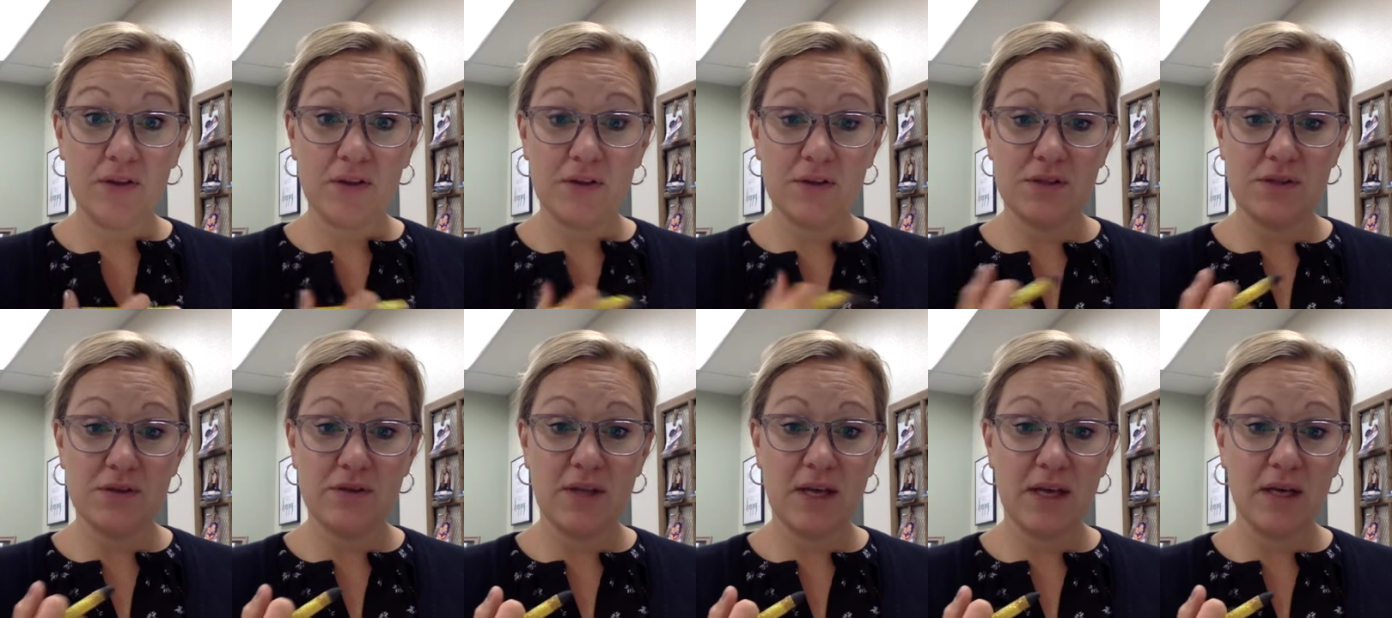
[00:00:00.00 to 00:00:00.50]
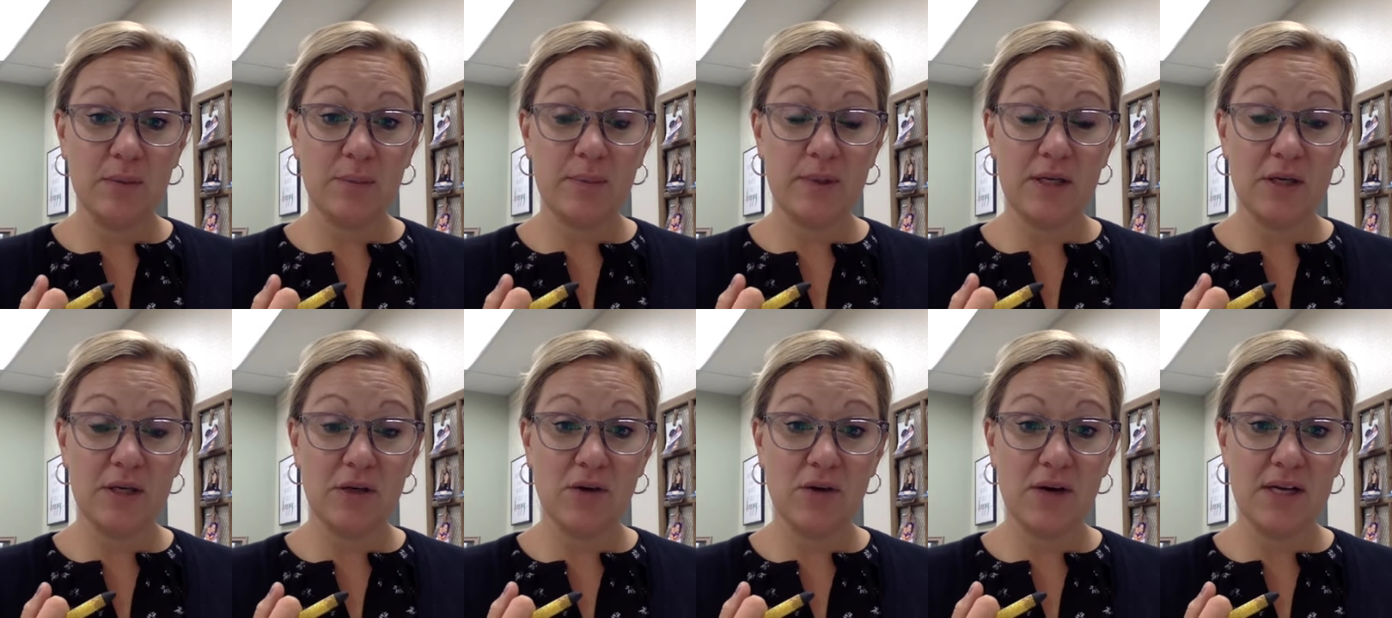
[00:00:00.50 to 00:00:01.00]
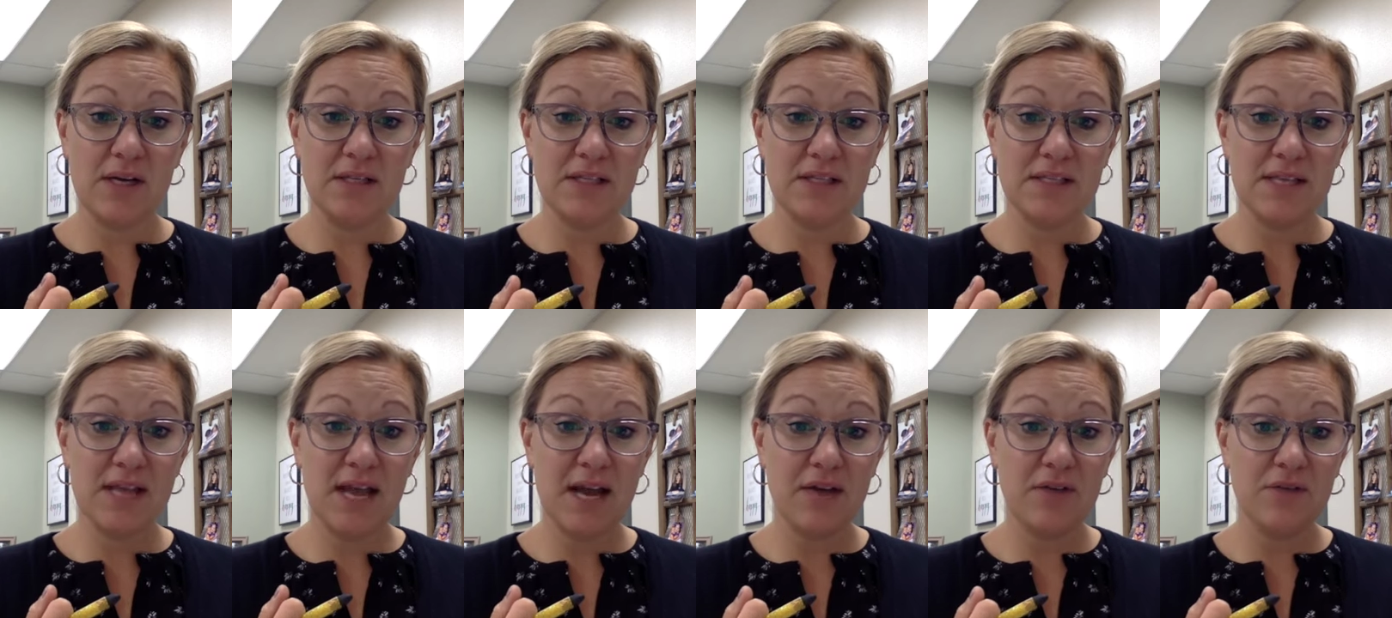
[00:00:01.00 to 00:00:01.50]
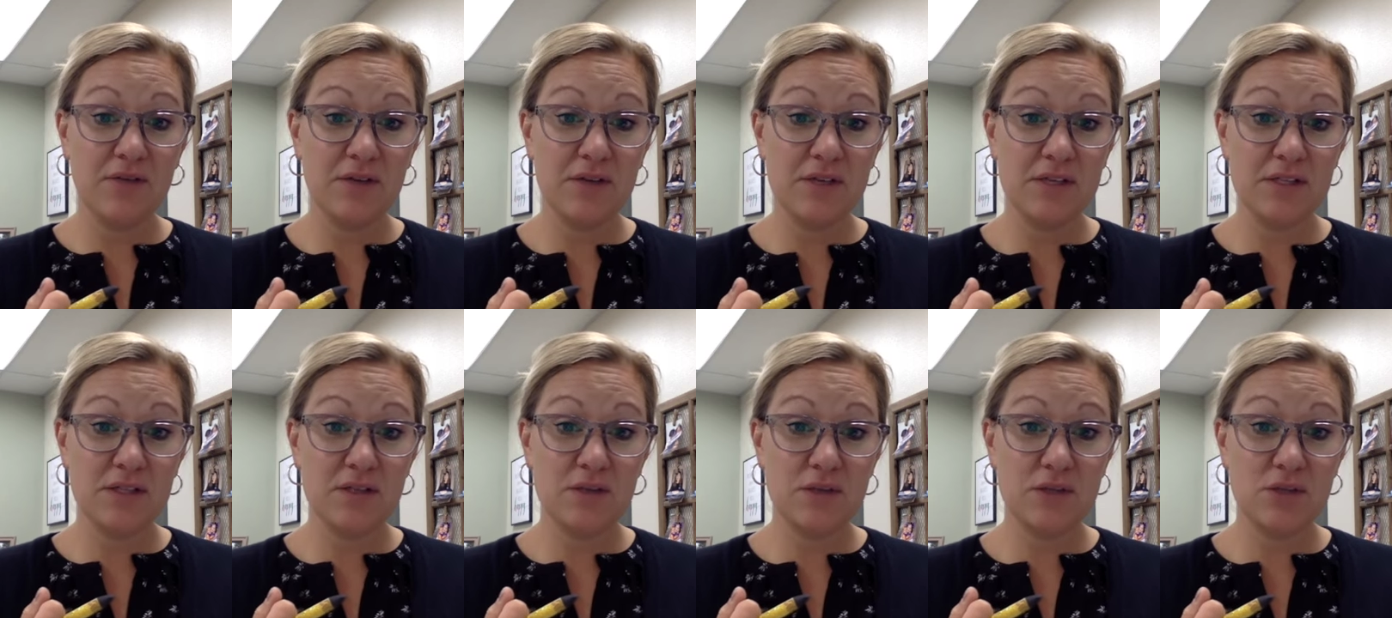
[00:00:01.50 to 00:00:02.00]
So that'll be a great snack for us
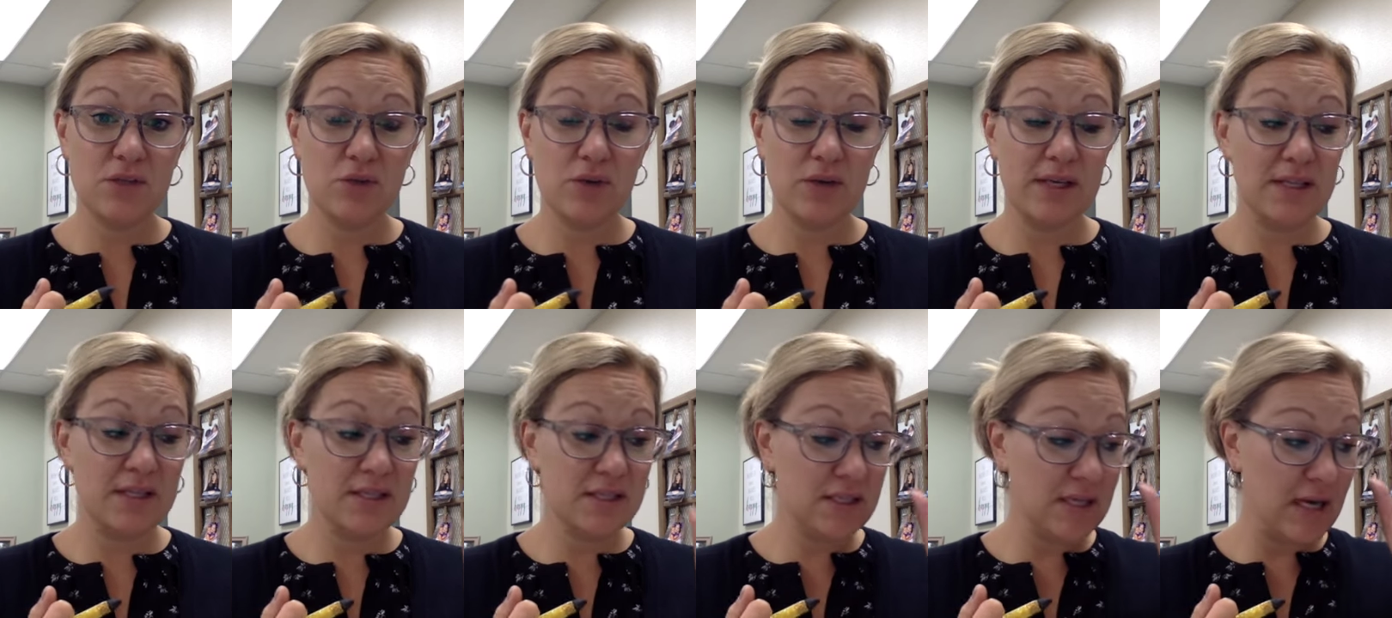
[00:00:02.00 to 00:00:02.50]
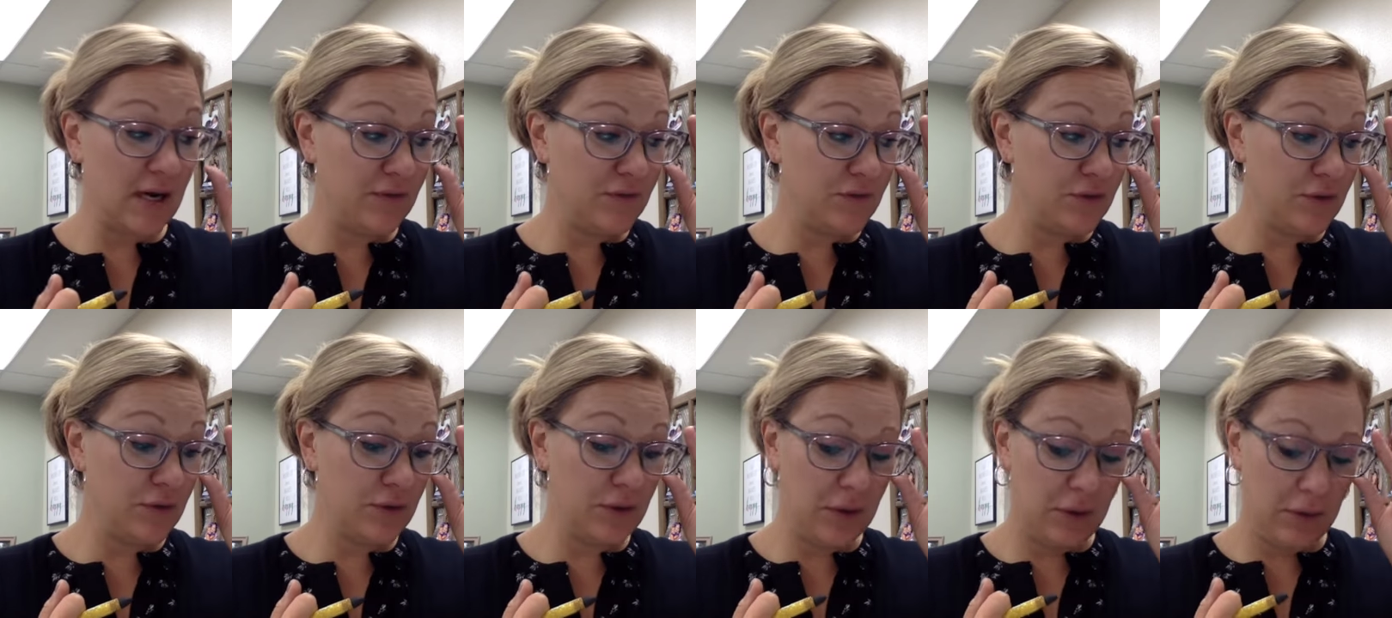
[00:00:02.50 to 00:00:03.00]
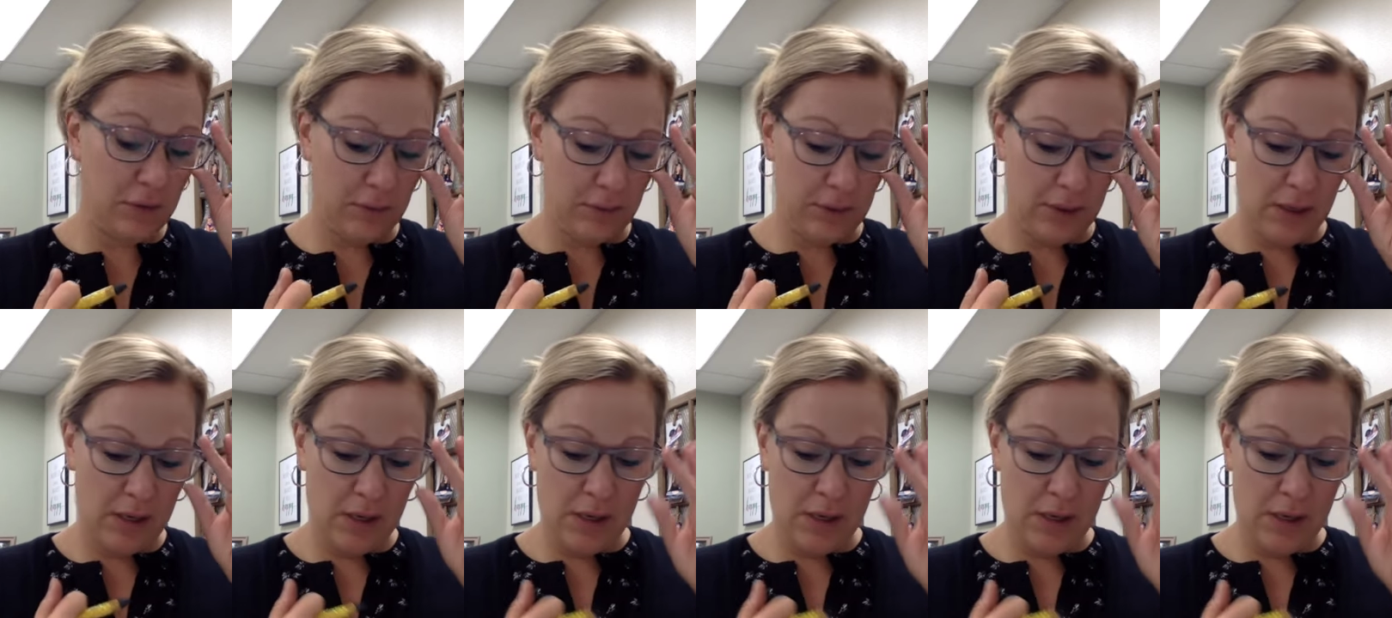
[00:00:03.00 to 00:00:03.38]
to enjoy this afternoon.